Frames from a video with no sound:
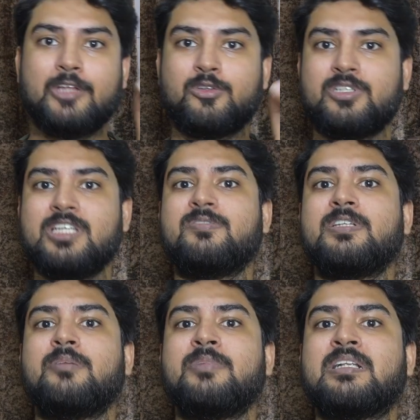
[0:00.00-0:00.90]
So CS
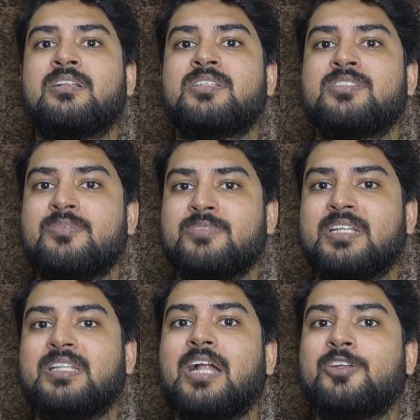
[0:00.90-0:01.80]
fundamentals is
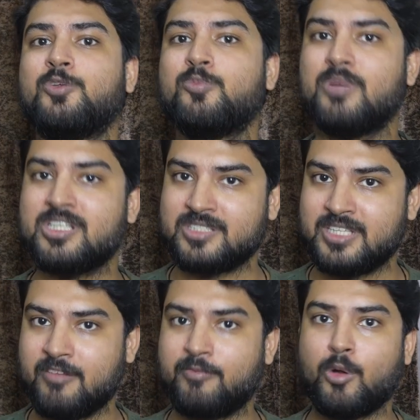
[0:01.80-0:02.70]
something that you must
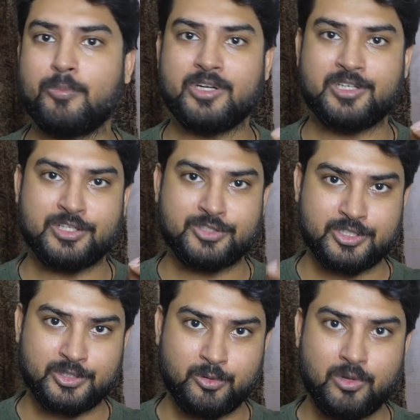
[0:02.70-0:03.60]
give proper
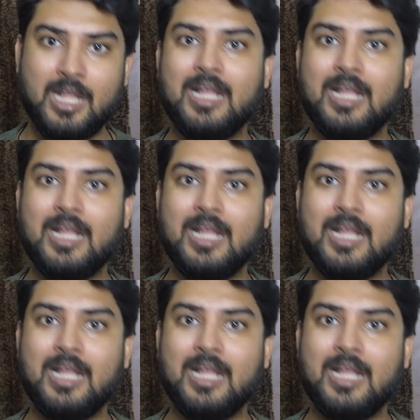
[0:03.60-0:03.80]
attention to.